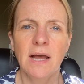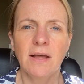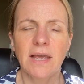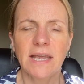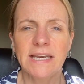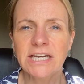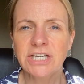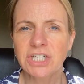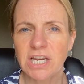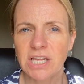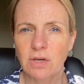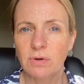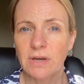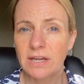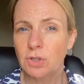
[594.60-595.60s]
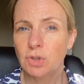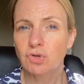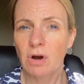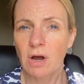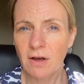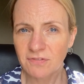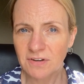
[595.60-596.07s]
Initially, you'll get a
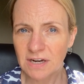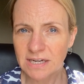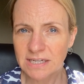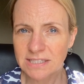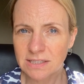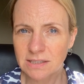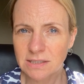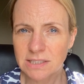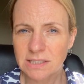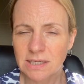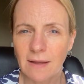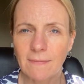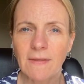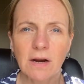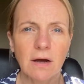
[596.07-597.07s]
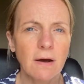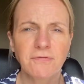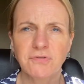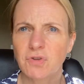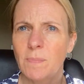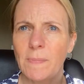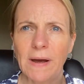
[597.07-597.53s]
draft license, and then
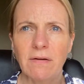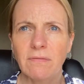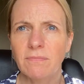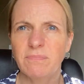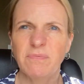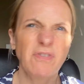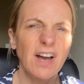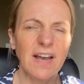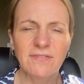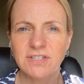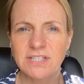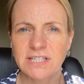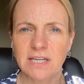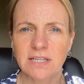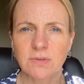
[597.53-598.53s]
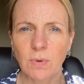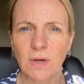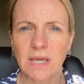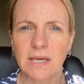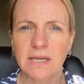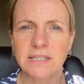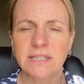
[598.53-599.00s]
after about 5 to 6
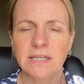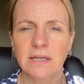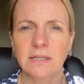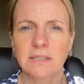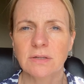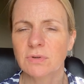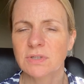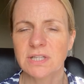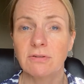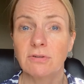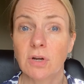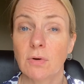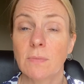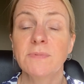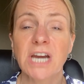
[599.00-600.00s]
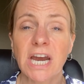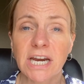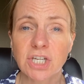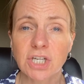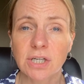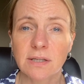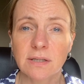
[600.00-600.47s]
weeks, as long as there are no
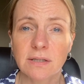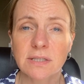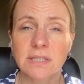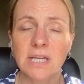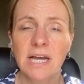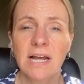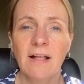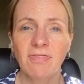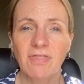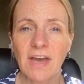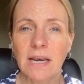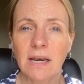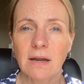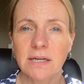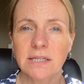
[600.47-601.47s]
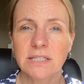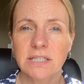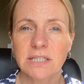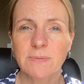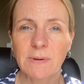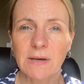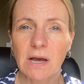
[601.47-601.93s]
objections, that
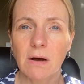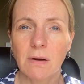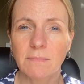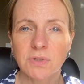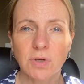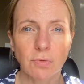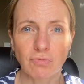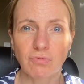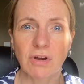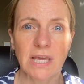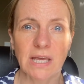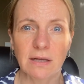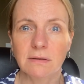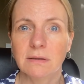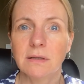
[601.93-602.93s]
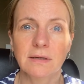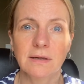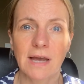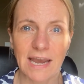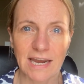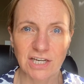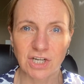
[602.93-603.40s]
license becomes a real
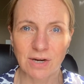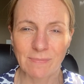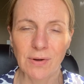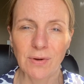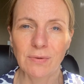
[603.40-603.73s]
HMO